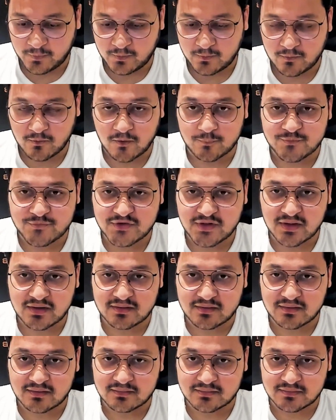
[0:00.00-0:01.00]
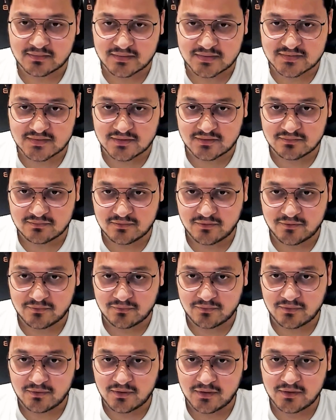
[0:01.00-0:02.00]
object is equal to
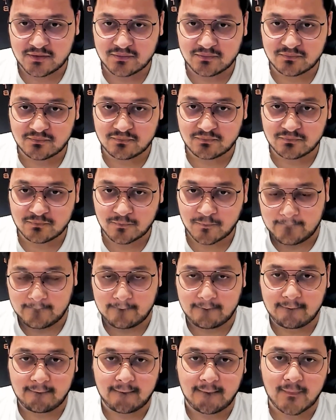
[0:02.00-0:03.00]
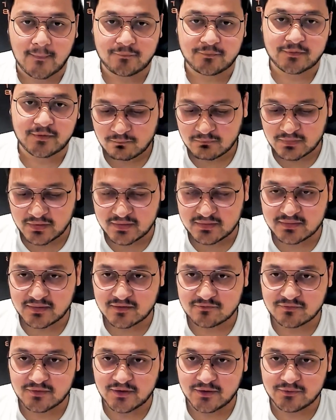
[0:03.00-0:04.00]
new account, and
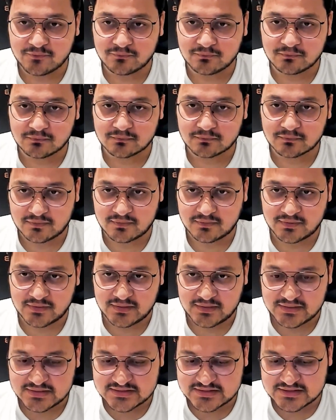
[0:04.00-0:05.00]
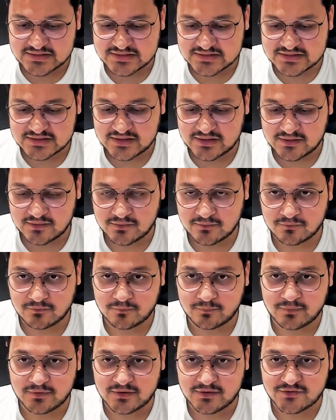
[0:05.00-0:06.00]
then we'll do
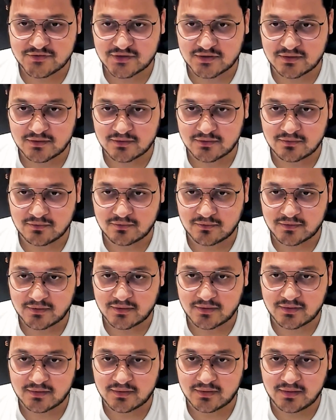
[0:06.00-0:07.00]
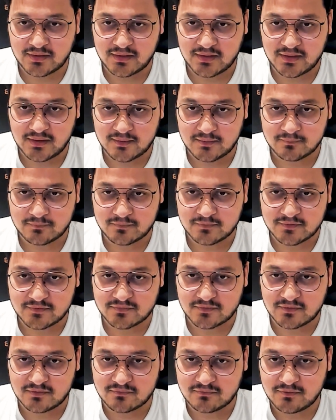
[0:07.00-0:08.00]
ACCOPG dot name
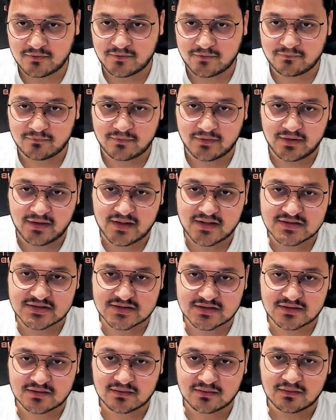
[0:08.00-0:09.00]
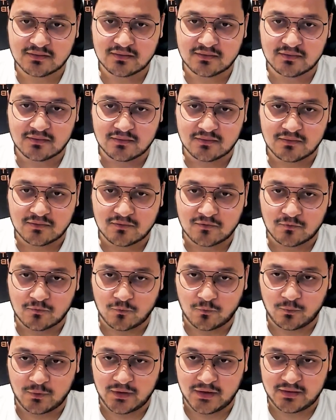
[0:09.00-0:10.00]
is equal to test
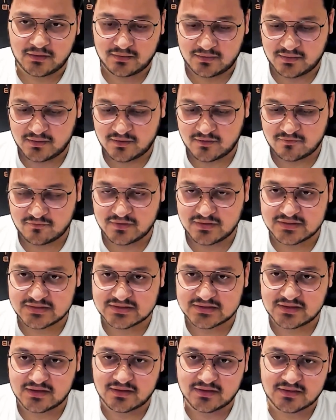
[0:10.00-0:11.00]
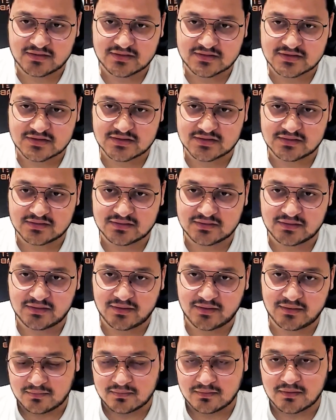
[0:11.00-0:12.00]
one, and we'll say insert
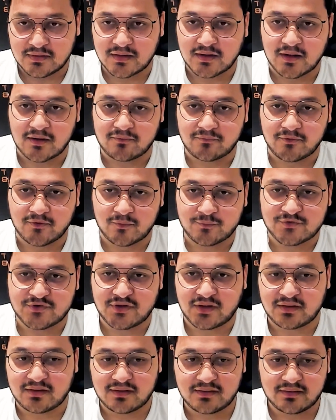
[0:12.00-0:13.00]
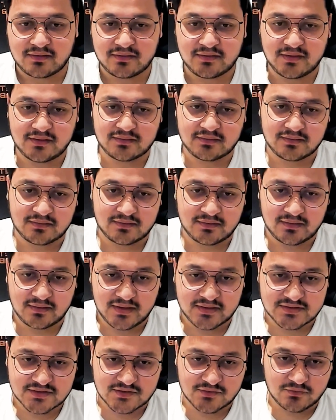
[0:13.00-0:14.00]
account object. Yeah,
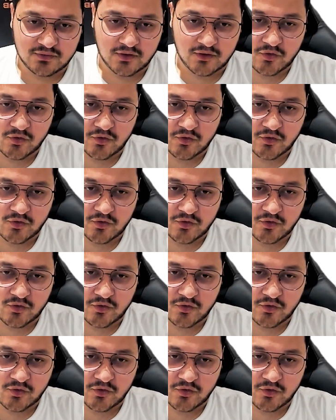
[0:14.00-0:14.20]
let's do a